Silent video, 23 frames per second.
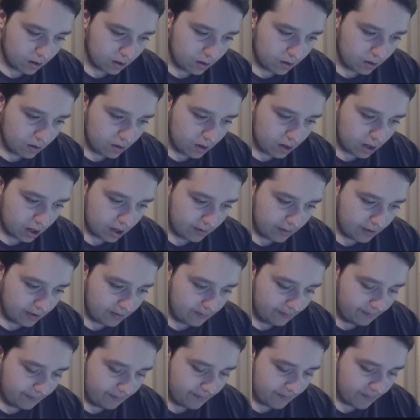Alright, come
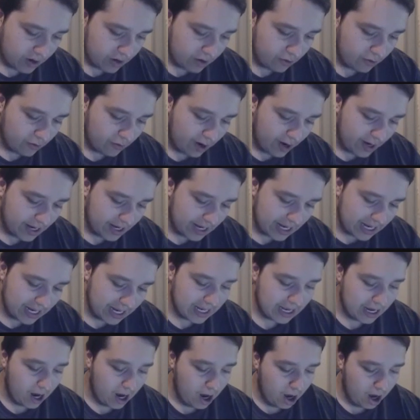on. Christ, this is
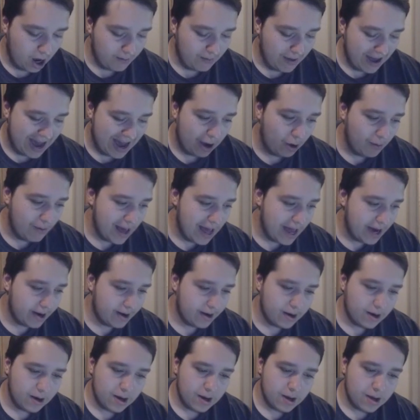a hard battle, man.
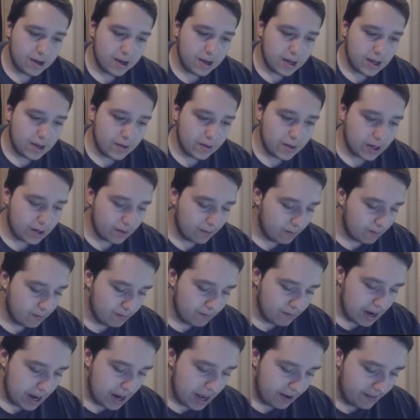It's a
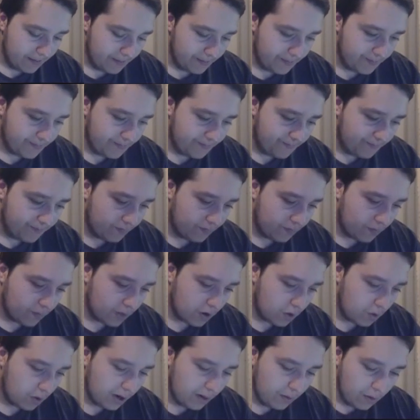minute.
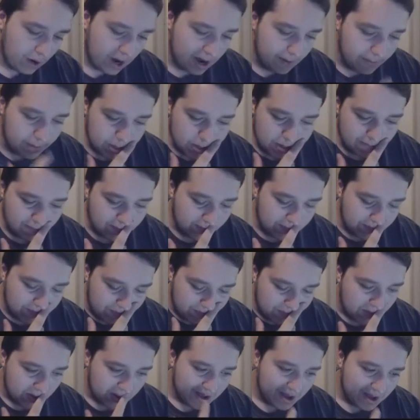I wonder what happens if
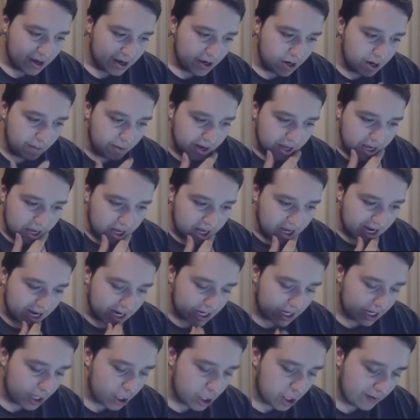nobody
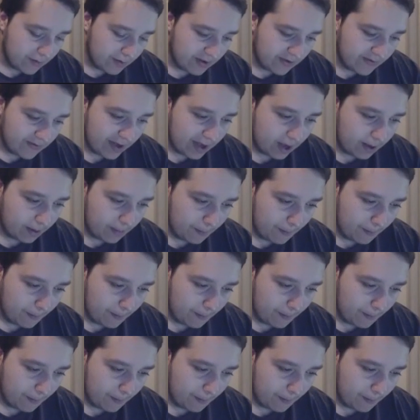attacks each other's thing.